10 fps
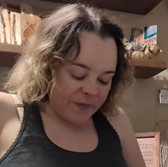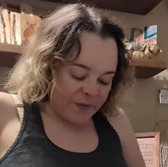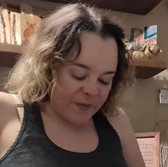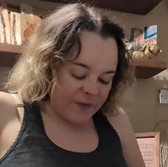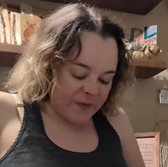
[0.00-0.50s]

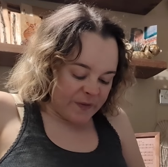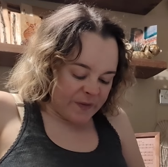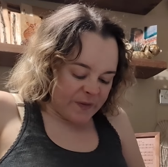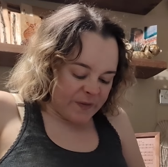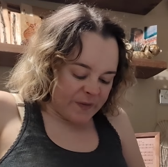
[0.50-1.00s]

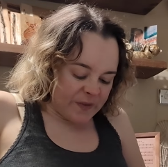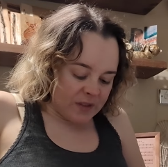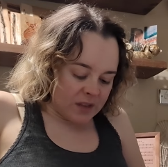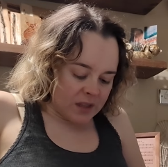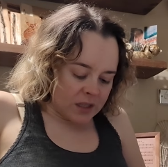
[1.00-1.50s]

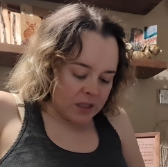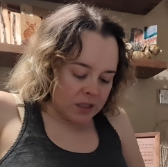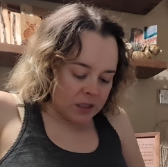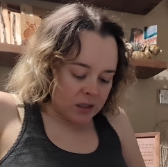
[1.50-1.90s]
(silence)